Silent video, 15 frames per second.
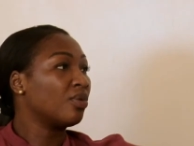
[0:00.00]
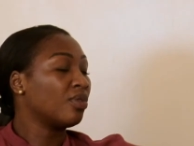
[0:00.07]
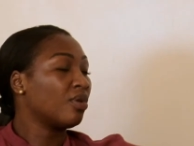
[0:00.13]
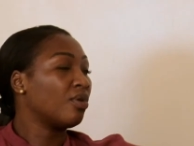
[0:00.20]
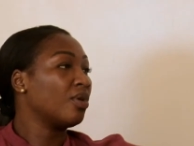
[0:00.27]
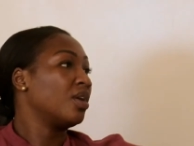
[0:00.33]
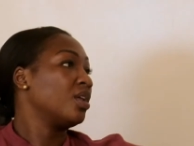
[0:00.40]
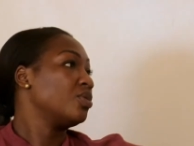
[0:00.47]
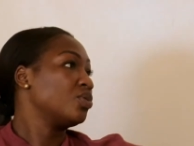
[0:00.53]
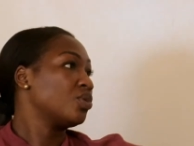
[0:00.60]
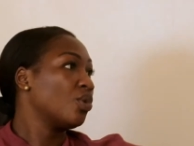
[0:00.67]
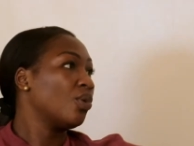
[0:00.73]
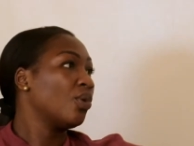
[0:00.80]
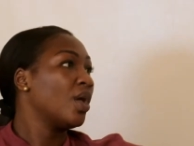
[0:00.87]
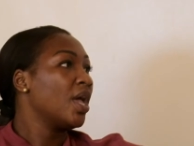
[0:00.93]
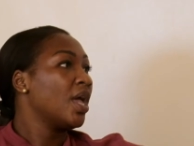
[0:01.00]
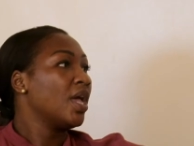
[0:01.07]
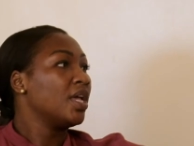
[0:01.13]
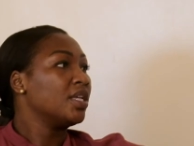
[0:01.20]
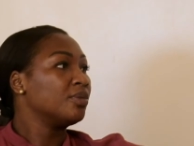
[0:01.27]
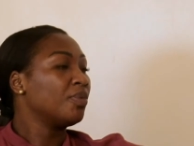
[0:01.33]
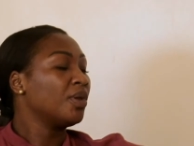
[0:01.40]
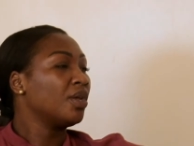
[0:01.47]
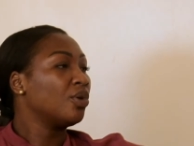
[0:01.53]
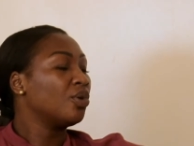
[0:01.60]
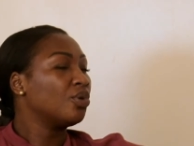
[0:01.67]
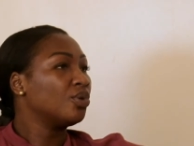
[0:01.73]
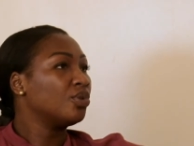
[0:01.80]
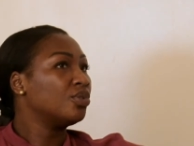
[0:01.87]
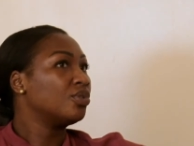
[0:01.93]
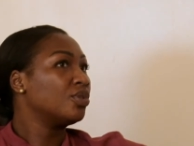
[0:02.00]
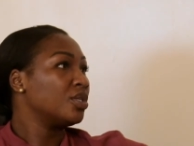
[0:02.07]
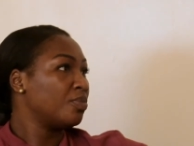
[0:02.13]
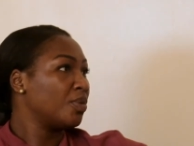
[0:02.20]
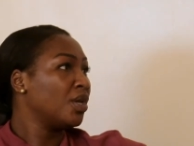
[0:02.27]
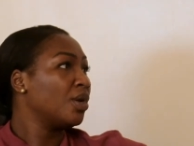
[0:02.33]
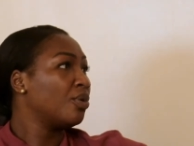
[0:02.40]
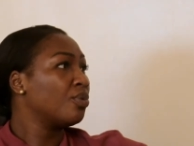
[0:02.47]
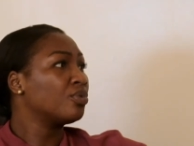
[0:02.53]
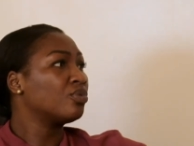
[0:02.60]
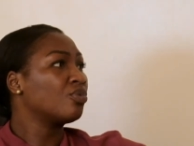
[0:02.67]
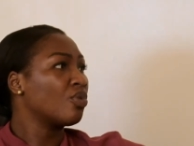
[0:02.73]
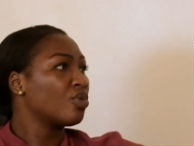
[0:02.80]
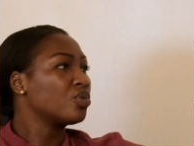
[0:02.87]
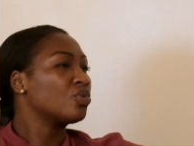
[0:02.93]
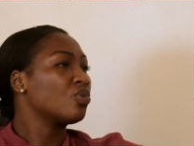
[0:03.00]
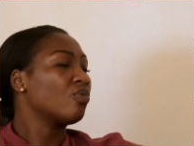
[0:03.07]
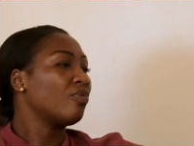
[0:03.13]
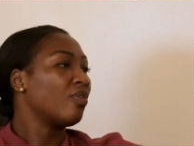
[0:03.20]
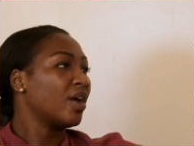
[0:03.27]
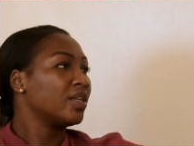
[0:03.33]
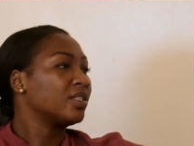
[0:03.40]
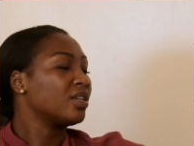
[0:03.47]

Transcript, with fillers: Authority. So it's been a good it's been a good run so far in